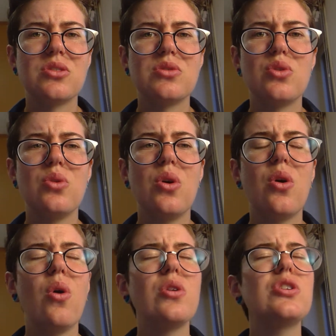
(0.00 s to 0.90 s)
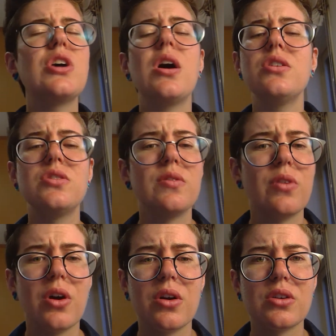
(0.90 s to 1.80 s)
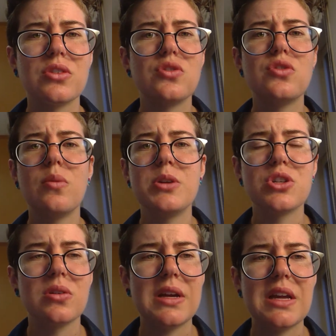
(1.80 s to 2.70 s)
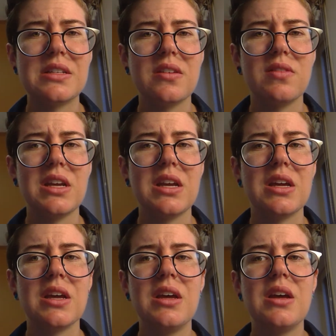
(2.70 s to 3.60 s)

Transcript: There's tons of art, so much creativity